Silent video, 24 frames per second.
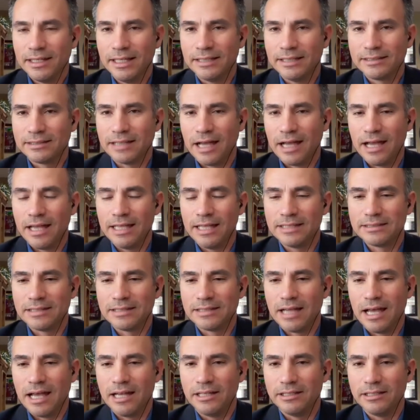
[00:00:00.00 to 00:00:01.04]
It's not
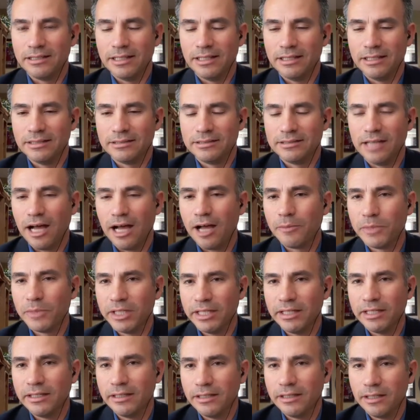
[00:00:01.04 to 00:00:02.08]
as
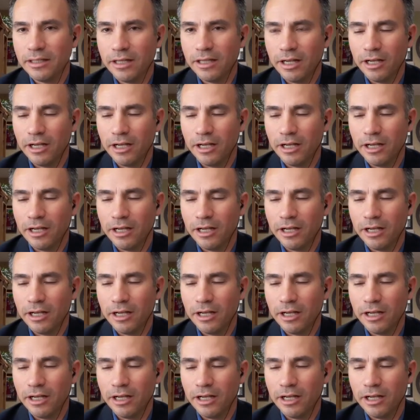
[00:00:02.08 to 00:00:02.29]
dominant.